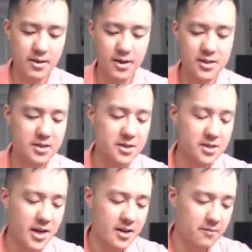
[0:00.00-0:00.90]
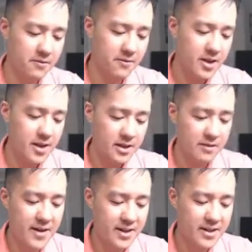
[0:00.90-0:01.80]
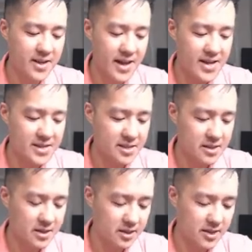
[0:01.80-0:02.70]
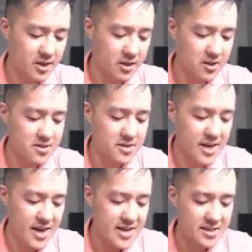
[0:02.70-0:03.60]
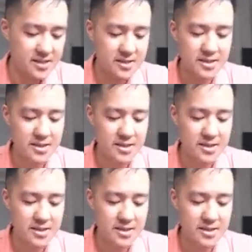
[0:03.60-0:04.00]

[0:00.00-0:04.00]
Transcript: it's just kind of the fact that it has like a good size.